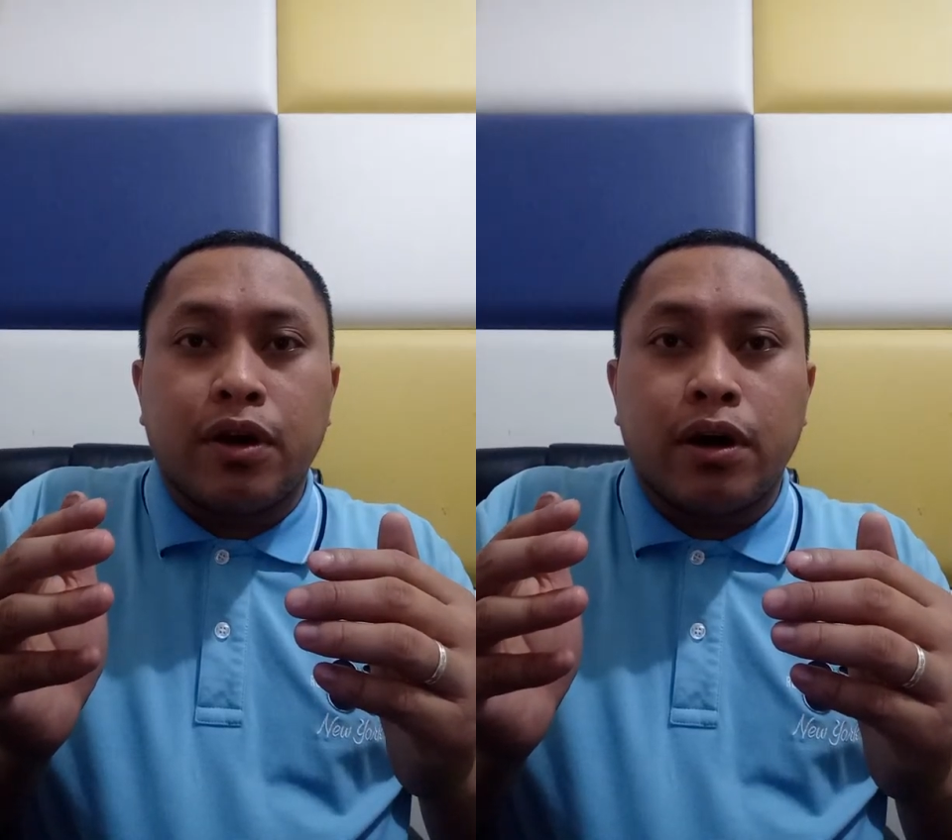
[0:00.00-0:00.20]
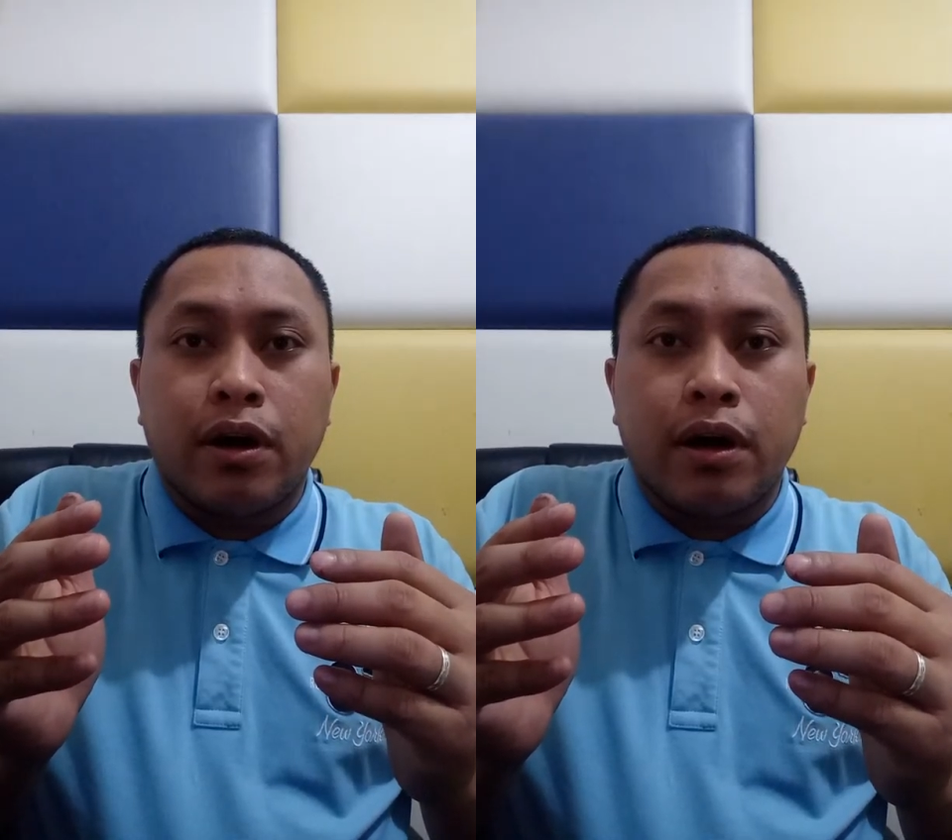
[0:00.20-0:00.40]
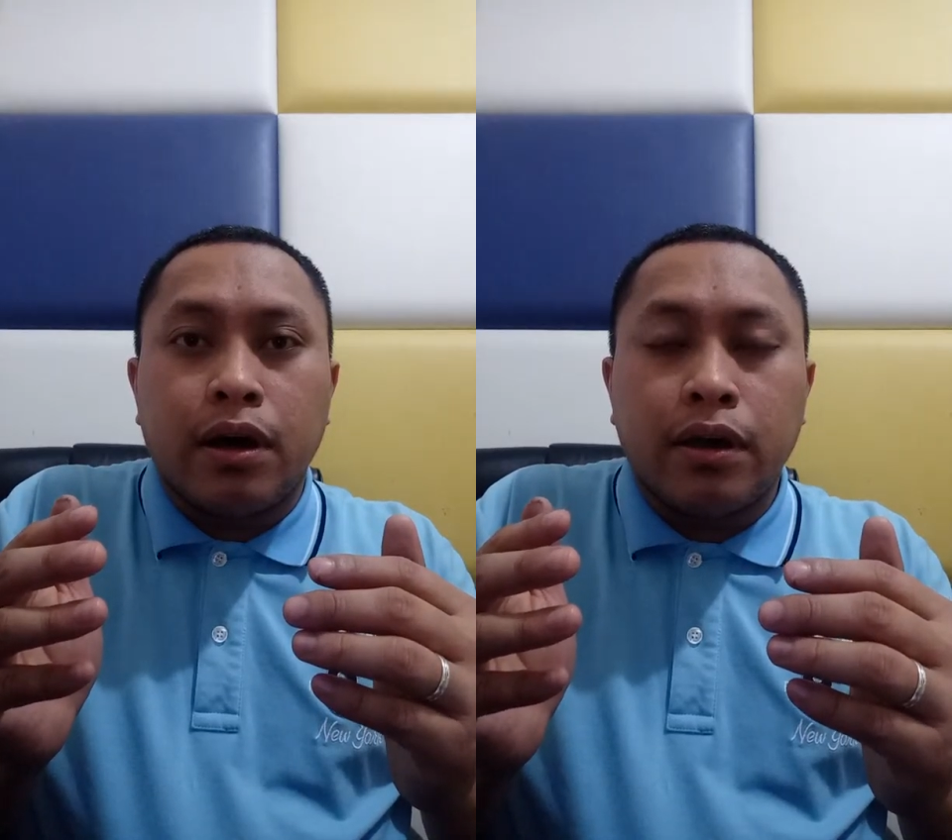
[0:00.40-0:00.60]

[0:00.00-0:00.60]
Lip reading: their